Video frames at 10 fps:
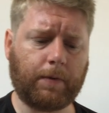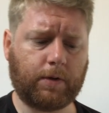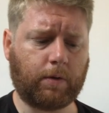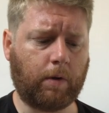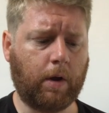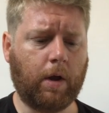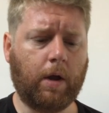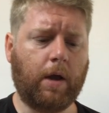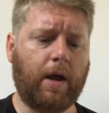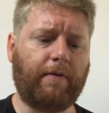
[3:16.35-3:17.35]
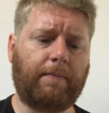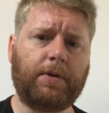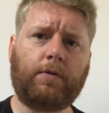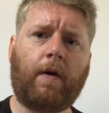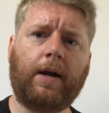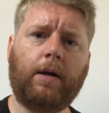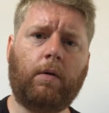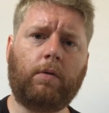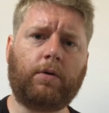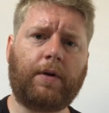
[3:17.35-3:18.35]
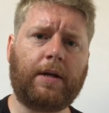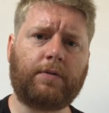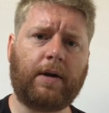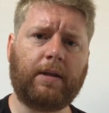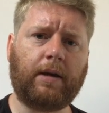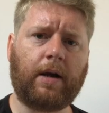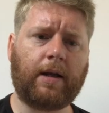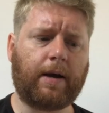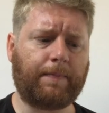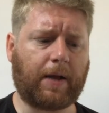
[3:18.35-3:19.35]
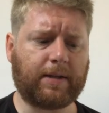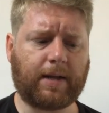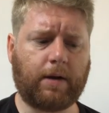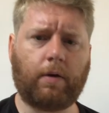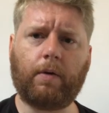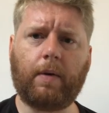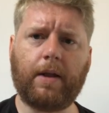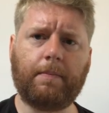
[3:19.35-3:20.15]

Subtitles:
So if I'm just riding local trails or anything like that, I tend not to wear